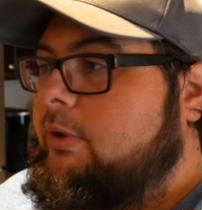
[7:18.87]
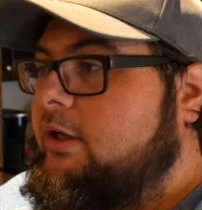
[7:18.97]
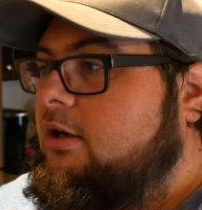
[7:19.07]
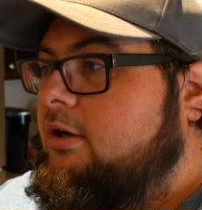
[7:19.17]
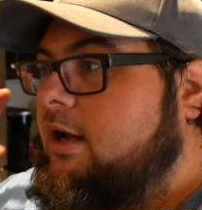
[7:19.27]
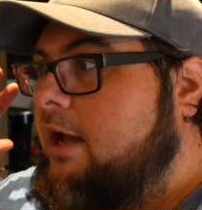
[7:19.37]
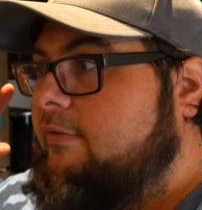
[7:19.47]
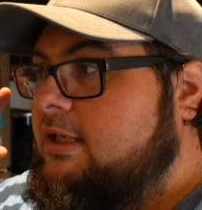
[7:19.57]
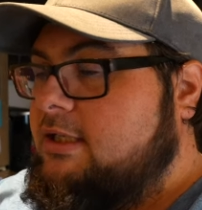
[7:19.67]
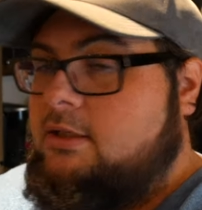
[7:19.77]
We are
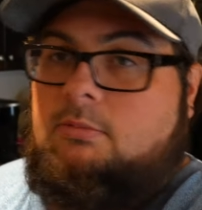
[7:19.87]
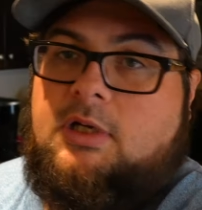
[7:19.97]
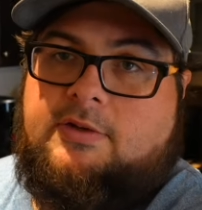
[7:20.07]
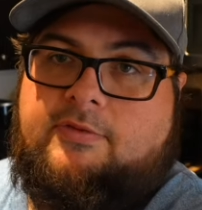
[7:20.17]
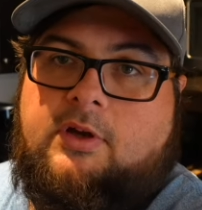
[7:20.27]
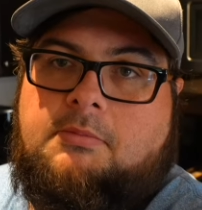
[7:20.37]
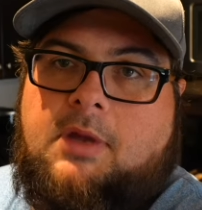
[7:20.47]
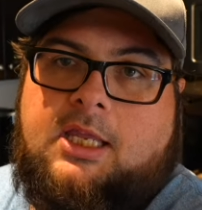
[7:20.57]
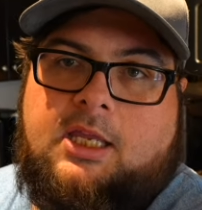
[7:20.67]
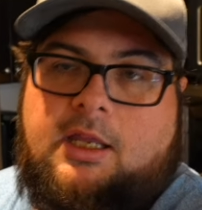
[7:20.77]
having so much fun
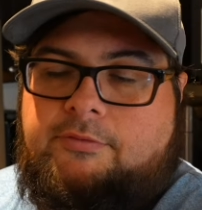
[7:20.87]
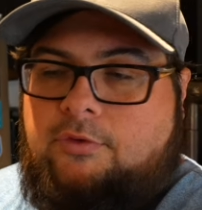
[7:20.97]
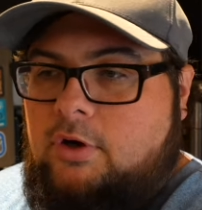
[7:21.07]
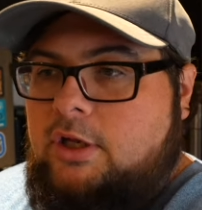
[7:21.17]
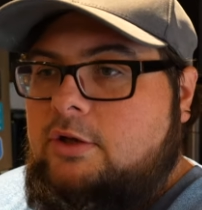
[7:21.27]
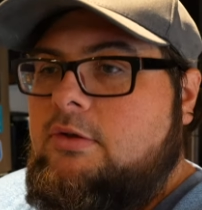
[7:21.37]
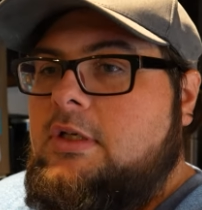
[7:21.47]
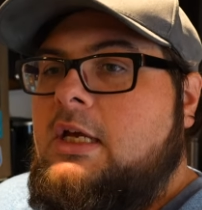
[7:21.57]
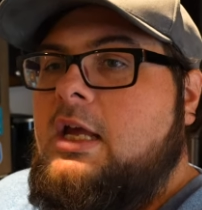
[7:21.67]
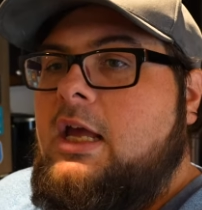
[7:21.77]
making it for you
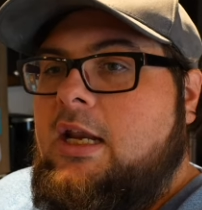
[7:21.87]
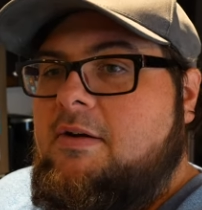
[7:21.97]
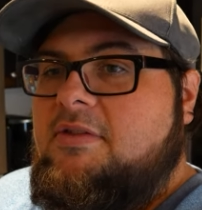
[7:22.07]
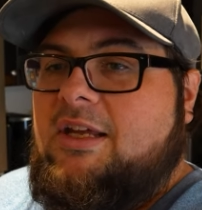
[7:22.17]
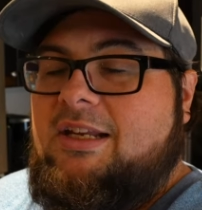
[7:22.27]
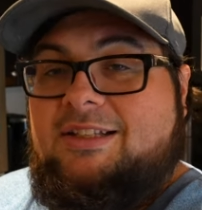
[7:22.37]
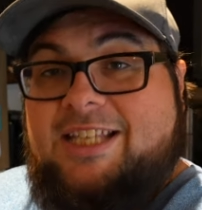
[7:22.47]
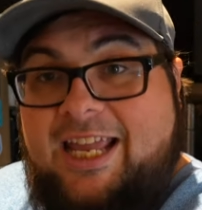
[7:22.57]
and everything.